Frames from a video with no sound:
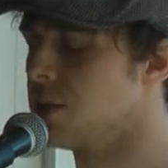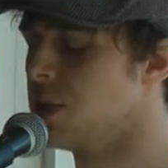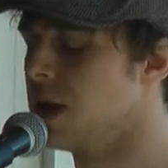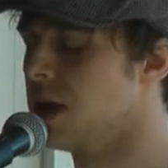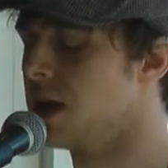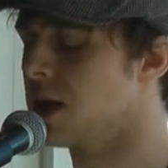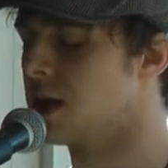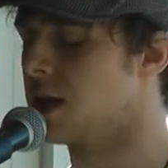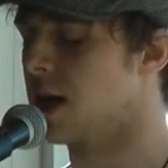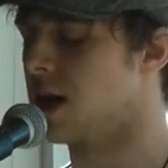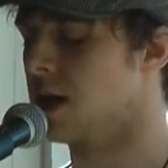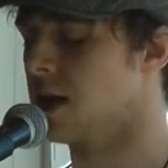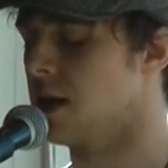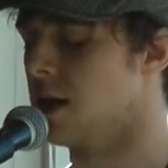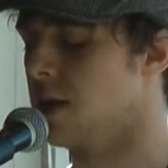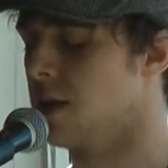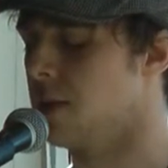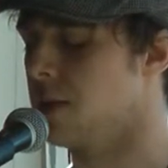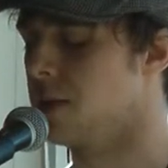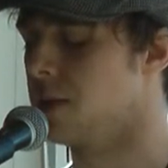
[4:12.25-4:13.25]
has been
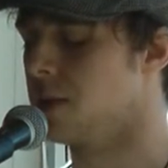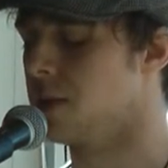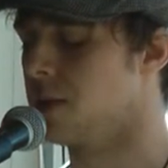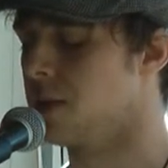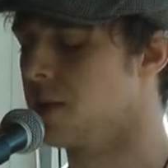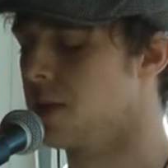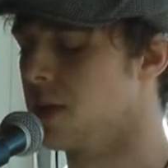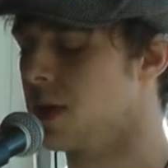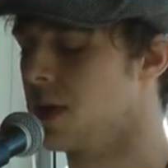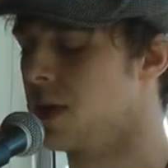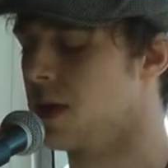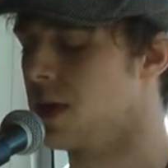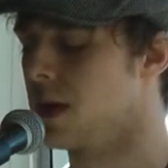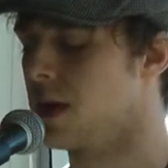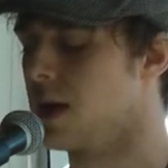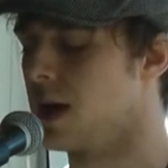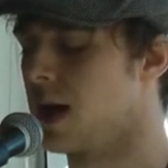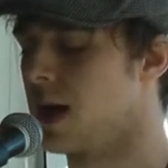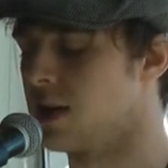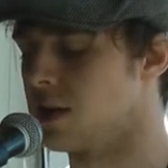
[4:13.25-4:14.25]
ignited
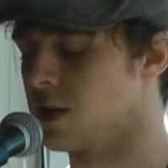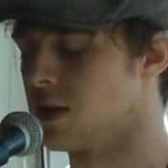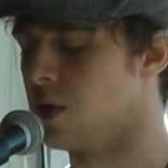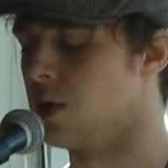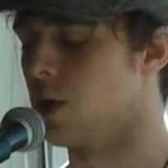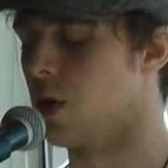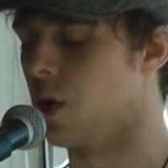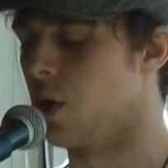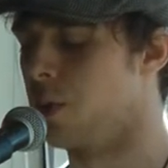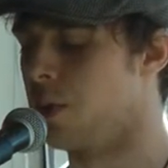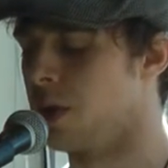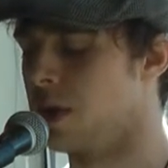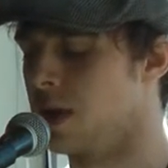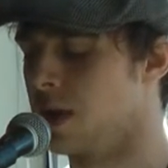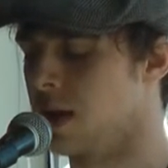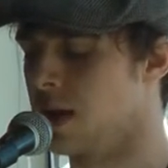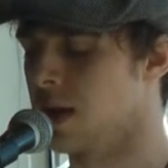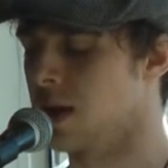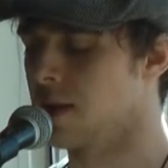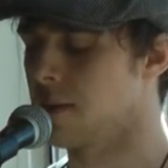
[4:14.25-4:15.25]
as you
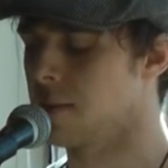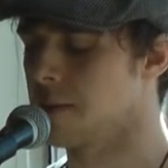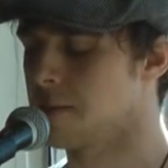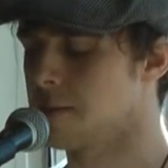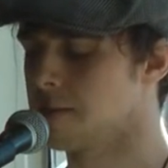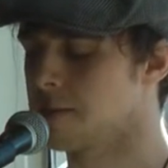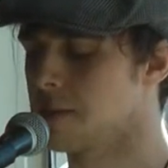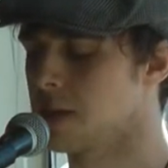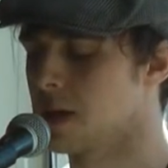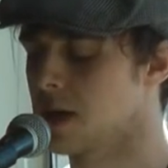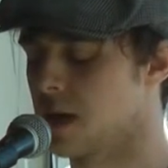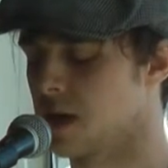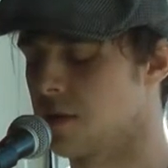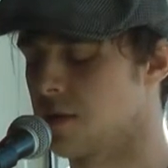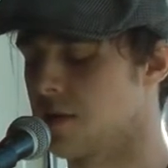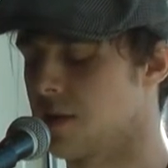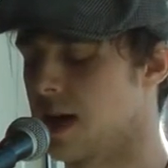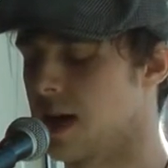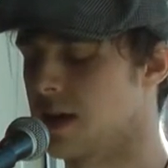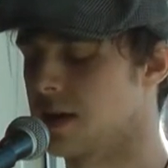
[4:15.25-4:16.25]
openly
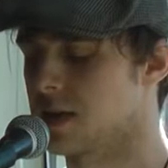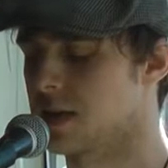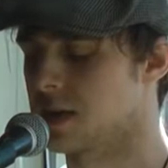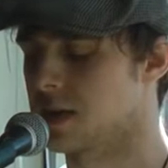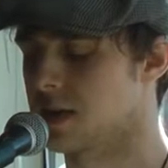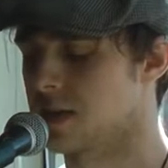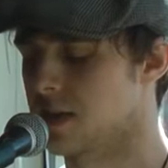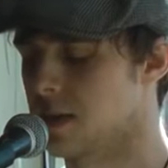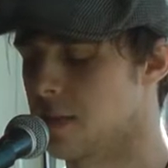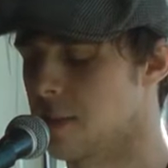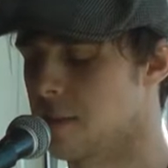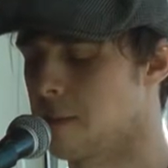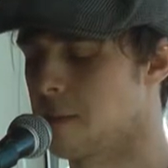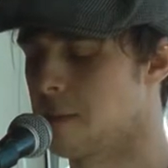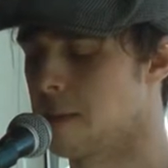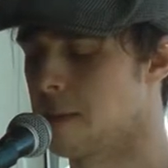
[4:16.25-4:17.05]
confess.